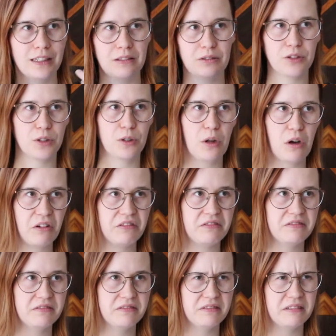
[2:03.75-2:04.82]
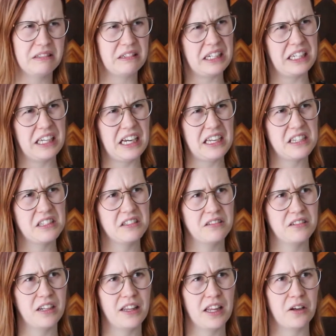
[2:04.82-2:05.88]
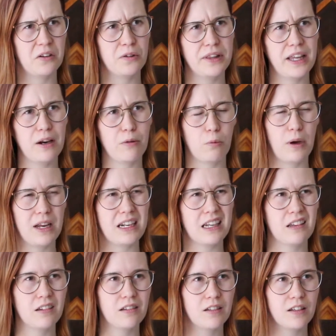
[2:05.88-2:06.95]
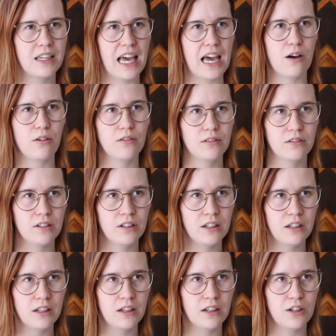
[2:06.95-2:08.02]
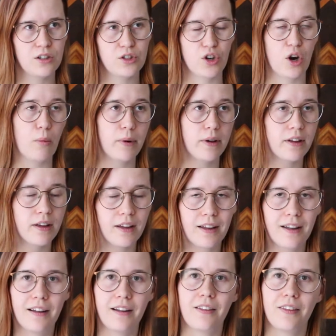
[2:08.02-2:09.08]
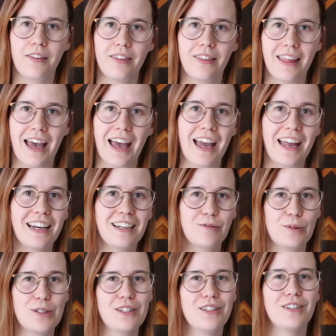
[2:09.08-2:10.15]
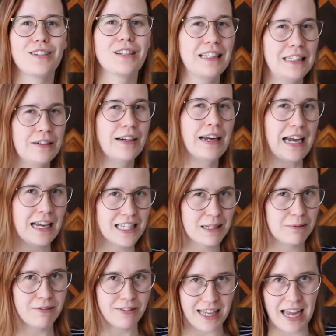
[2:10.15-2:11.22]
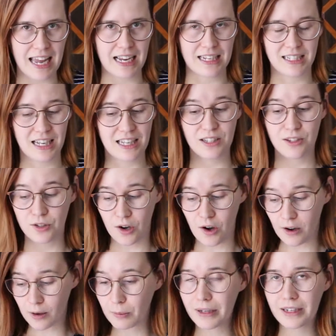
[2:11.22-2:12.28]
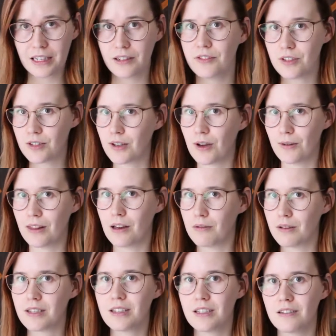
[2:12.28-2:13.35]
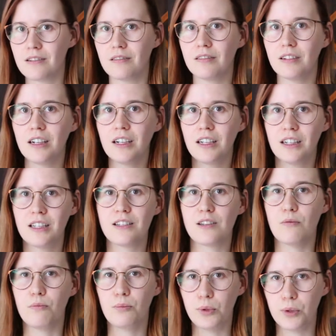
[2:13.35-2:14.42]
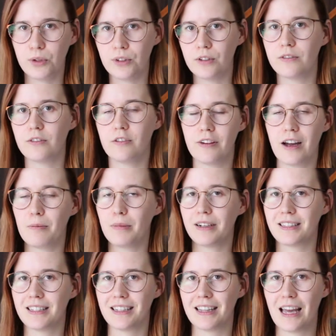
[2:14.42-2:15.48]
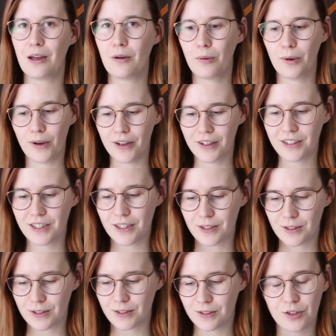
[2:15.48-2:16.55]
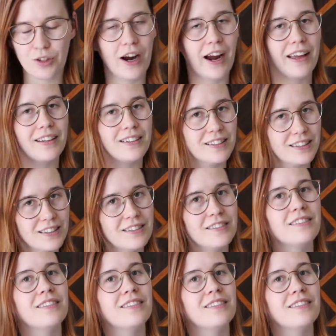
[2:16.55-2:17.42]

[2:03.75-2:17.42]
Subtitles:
salon, I guess. What they called that? Wedding gown shop that was just clearing out some of their excess stock. But even so, there was still some beautiful fabrics that they were just trying to